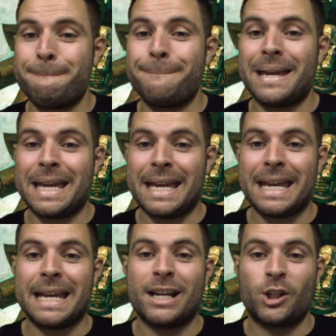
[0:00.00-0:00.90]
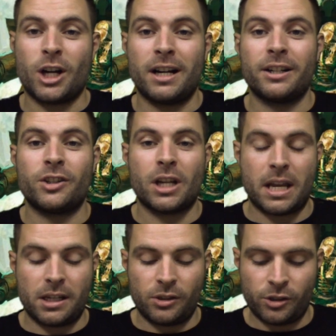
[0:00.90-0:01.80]
big chunk of
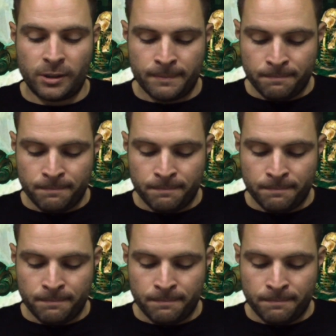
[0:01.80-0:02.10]
change.